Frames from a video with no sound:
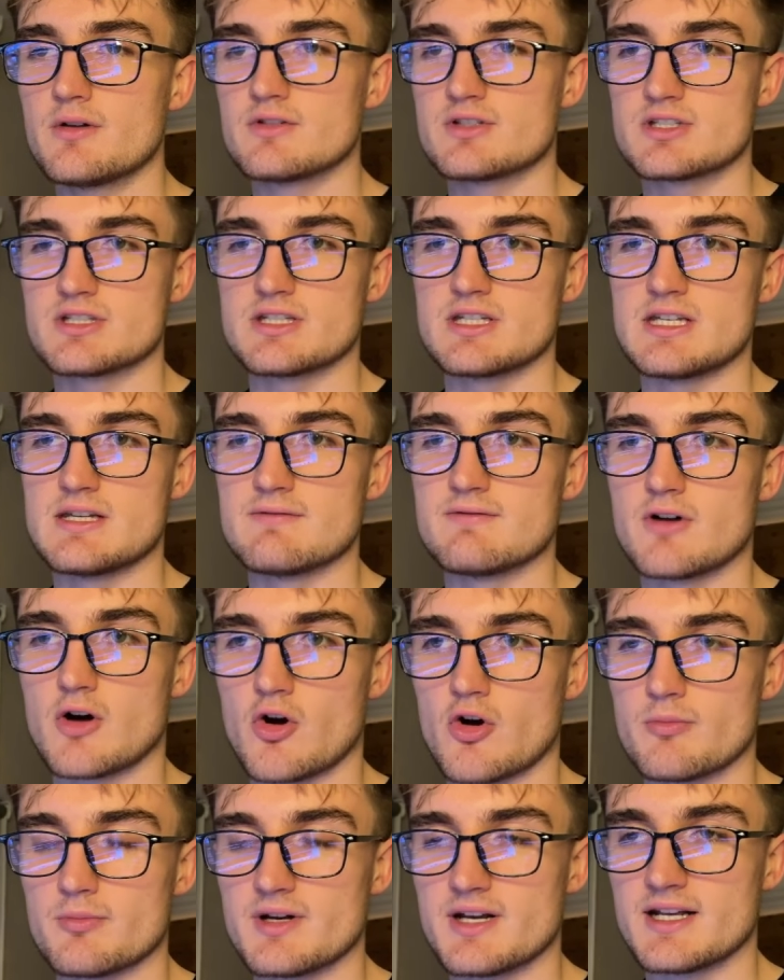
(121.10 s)
to the
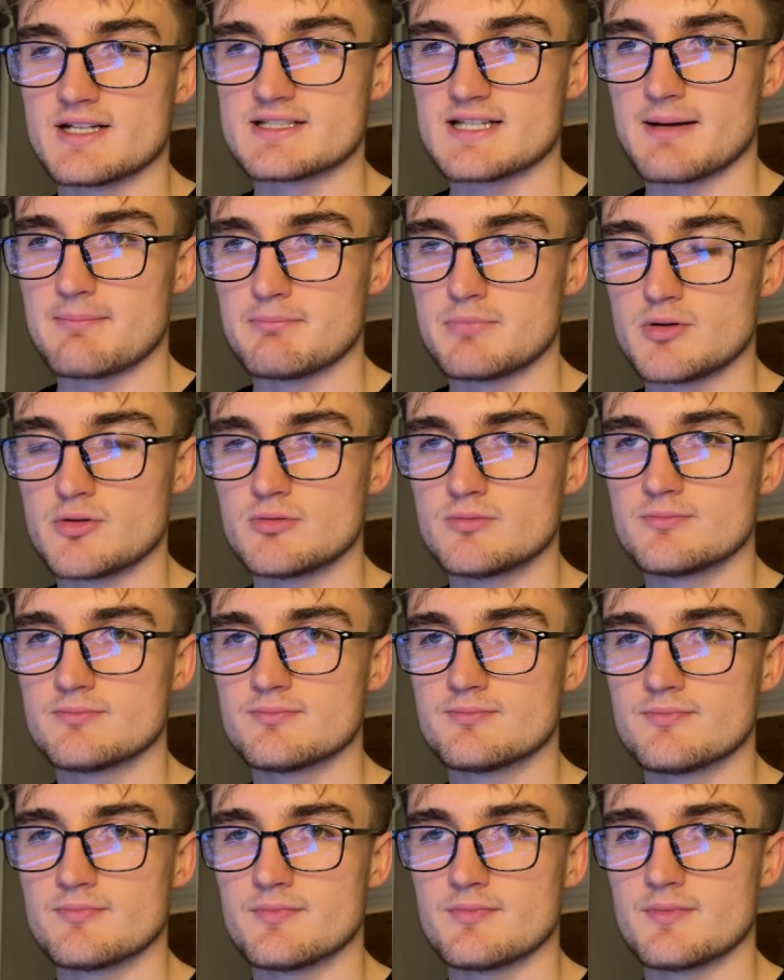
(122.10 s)
environment example,
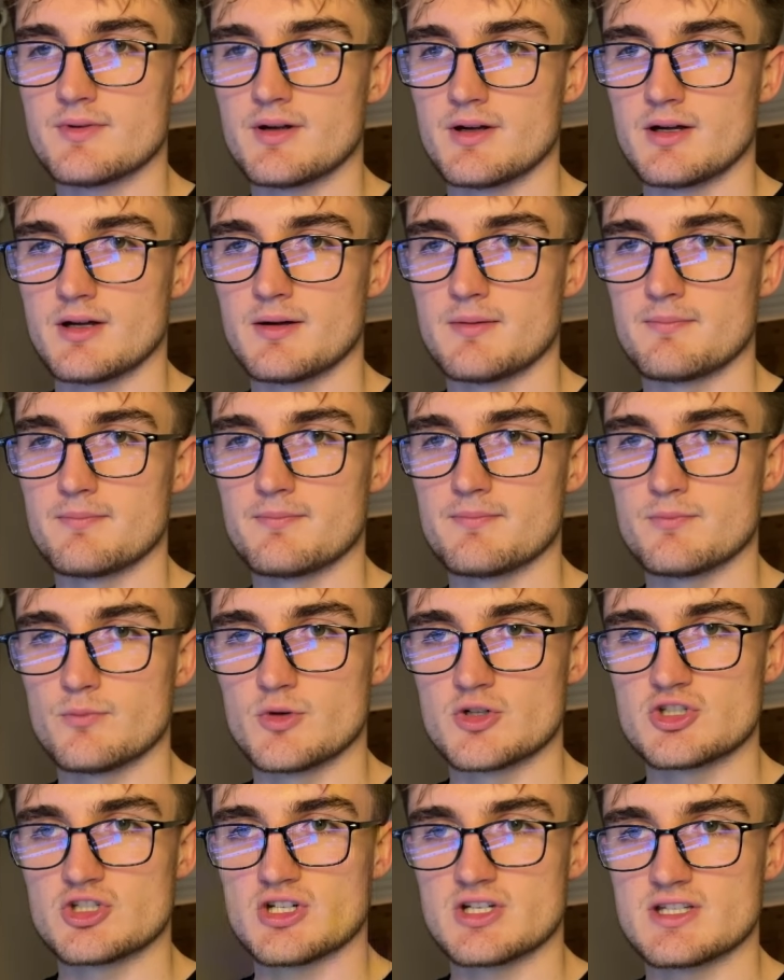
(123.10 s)

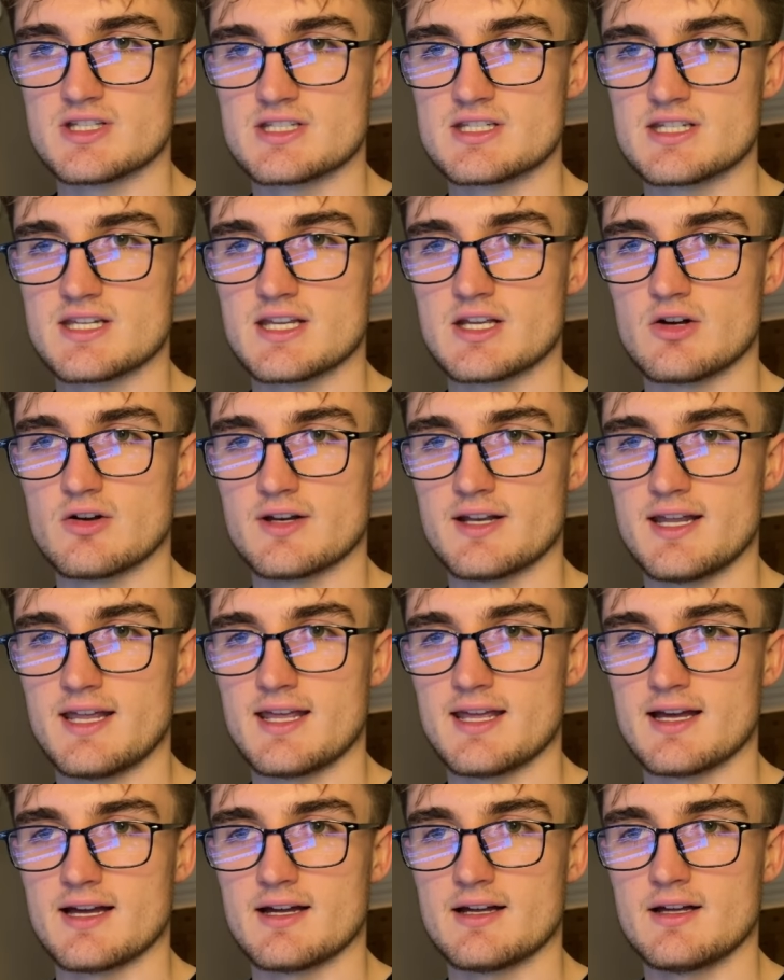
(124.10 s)
which you can see on
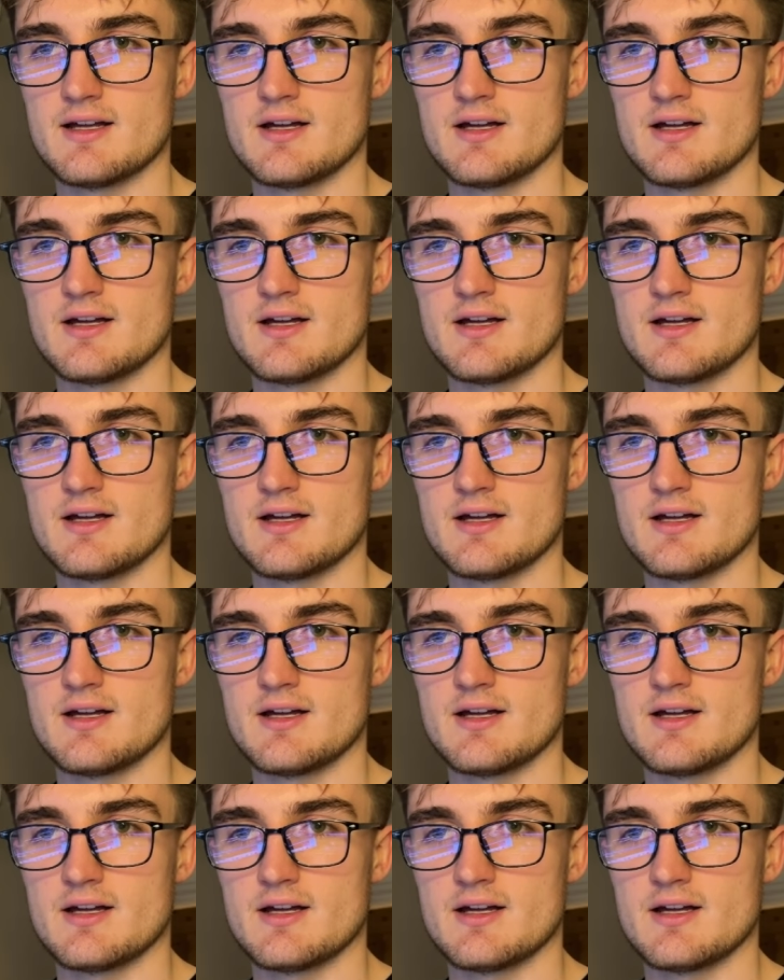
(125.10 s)
here.